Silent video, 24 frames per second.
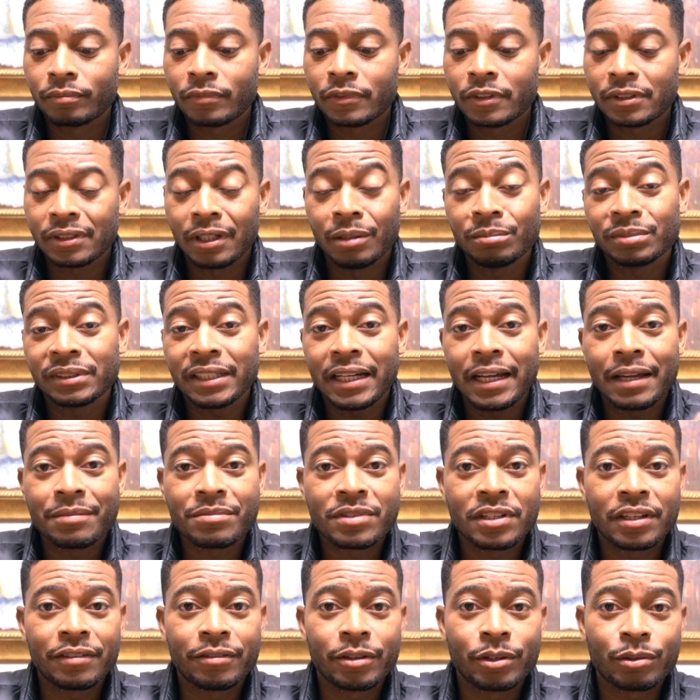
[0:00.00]

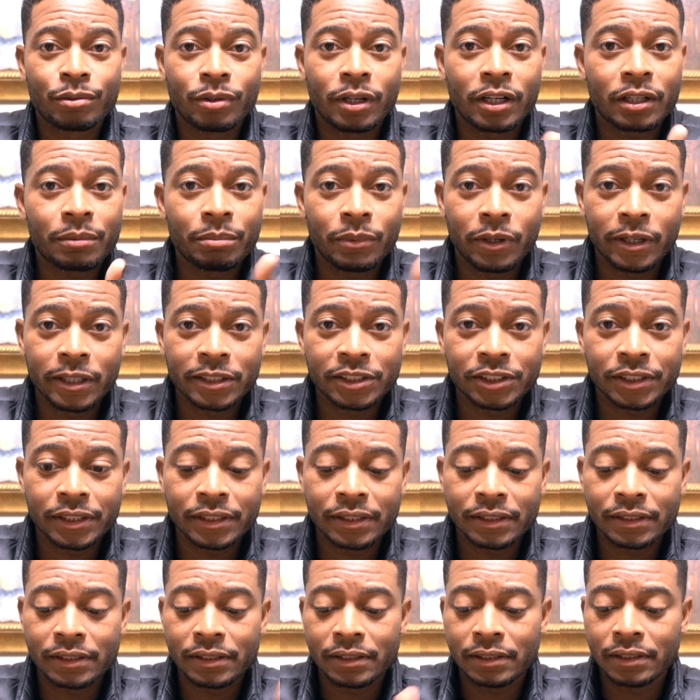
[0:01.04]
sometimes even ruck
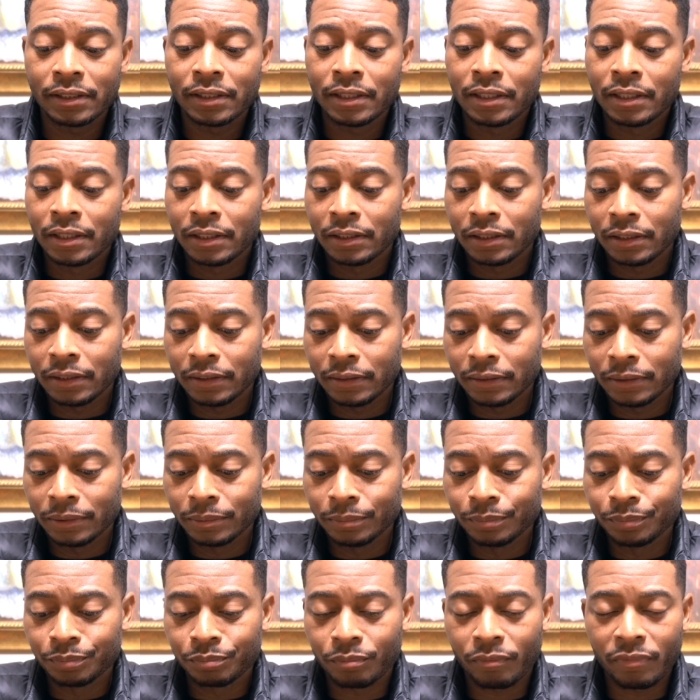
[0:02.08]
marches,
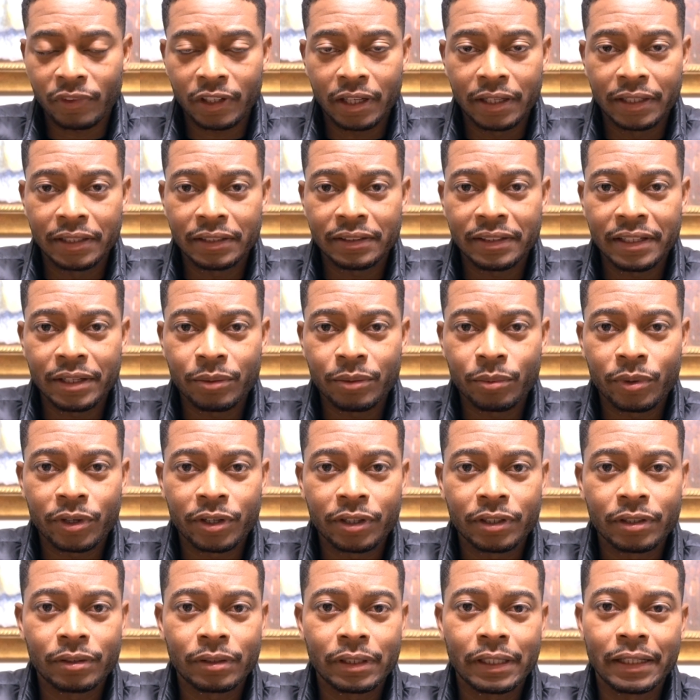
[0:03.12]
anything where
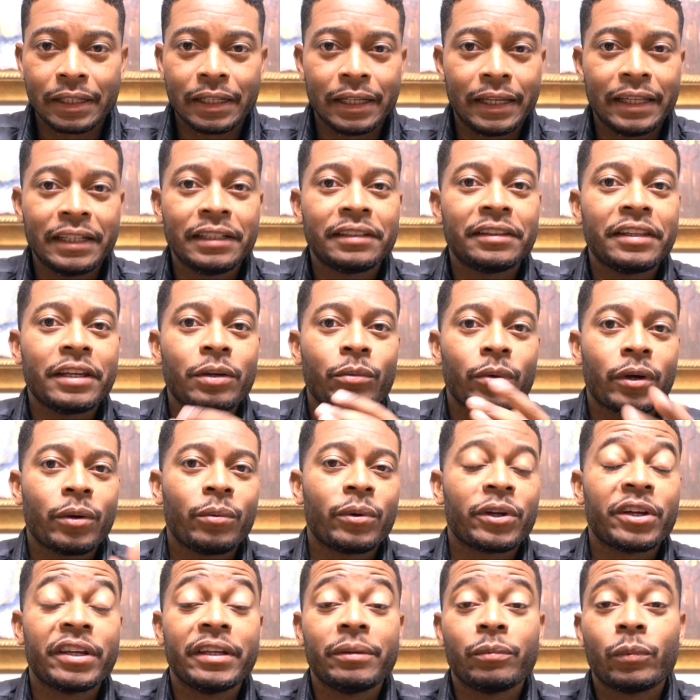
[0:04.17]

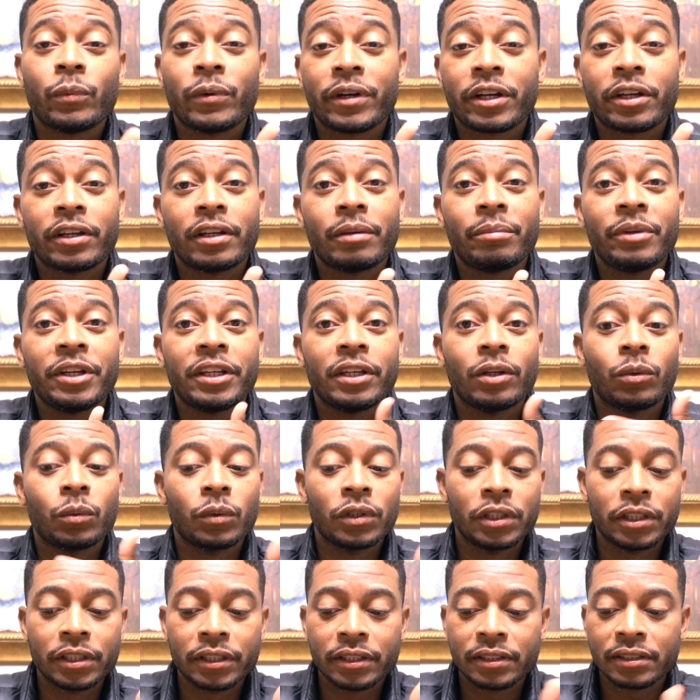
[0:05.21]
we're gonna be in the
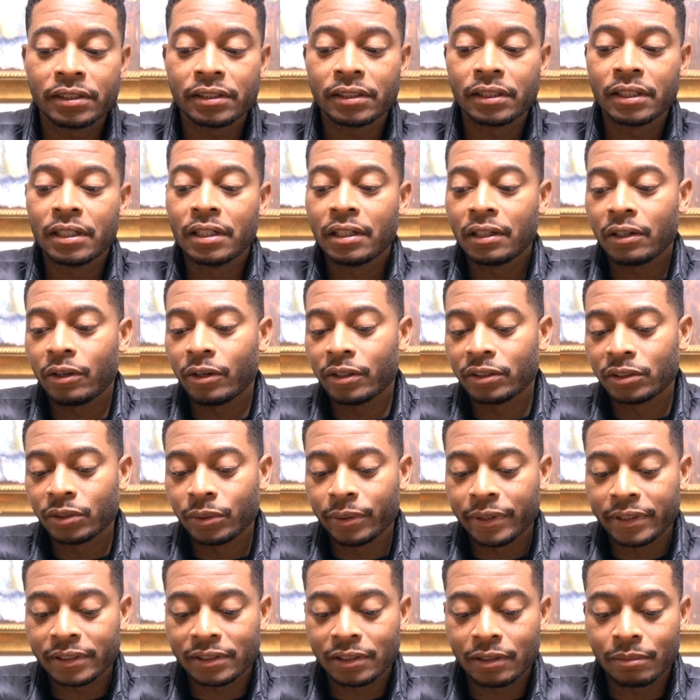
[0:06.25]
woods or
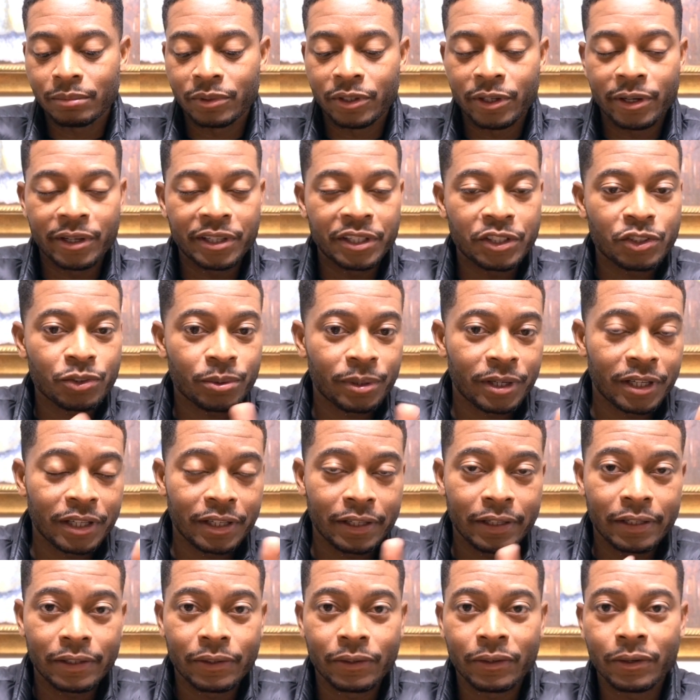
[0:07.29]
doing some dirty
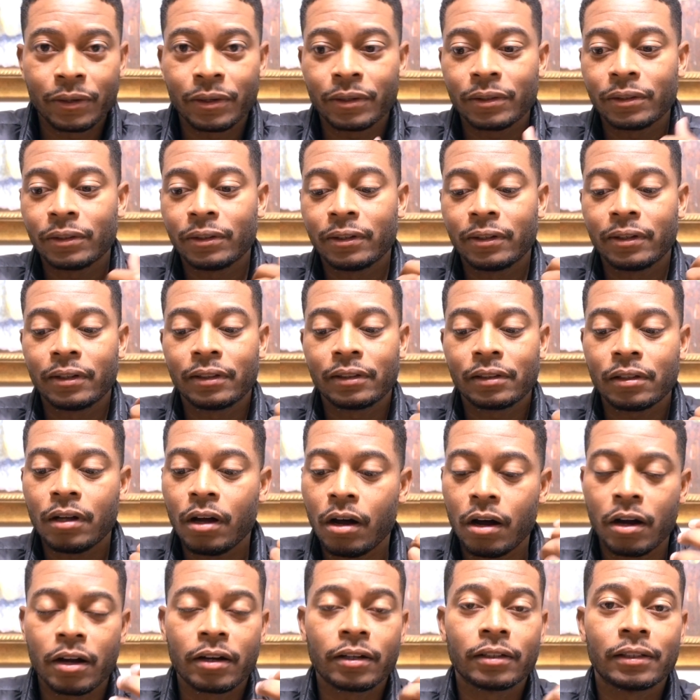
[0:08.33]
training or
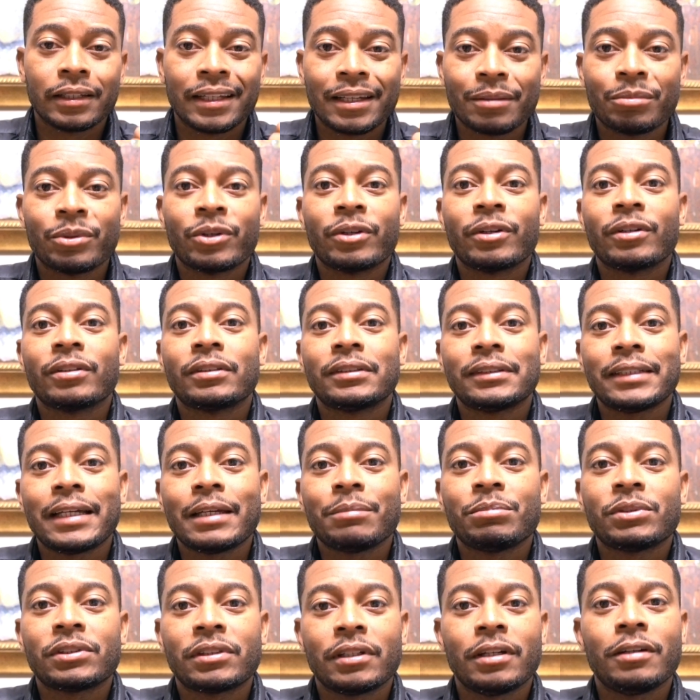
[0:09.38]
hard labor
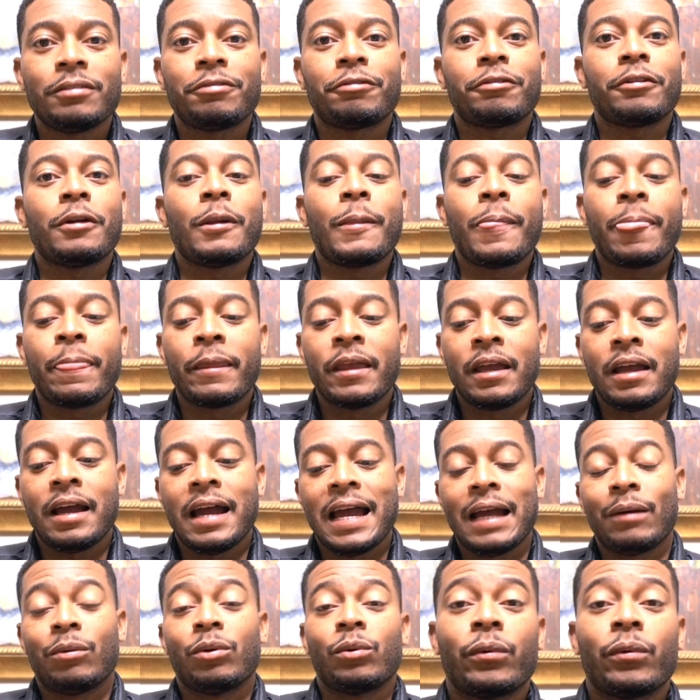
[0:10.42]
type stuff,
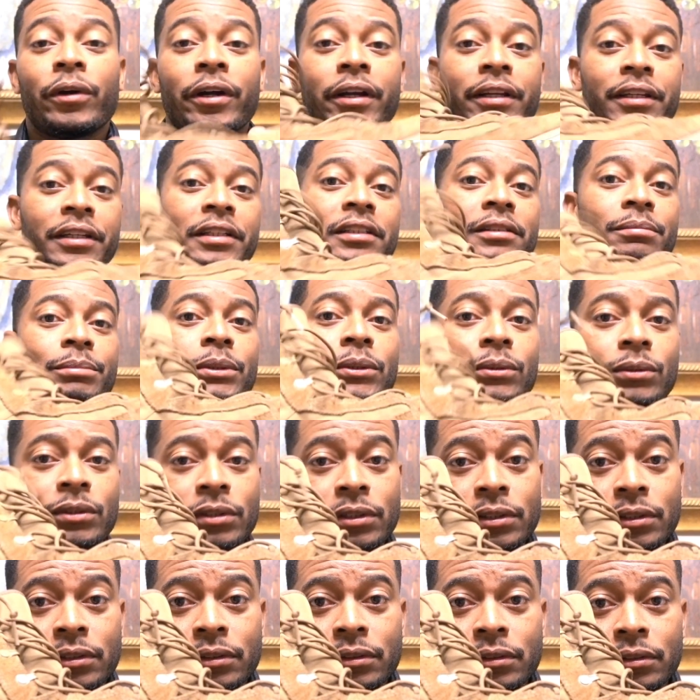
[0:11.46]
I wear these
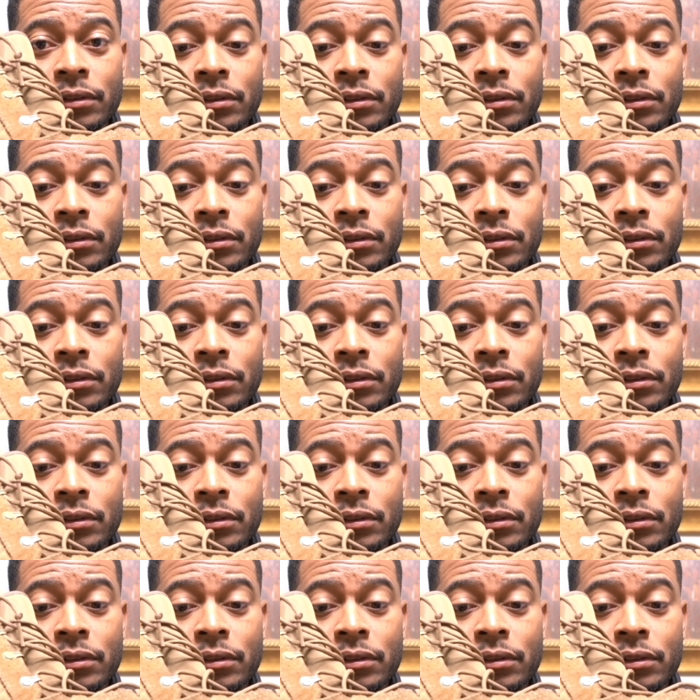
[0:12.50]
boots.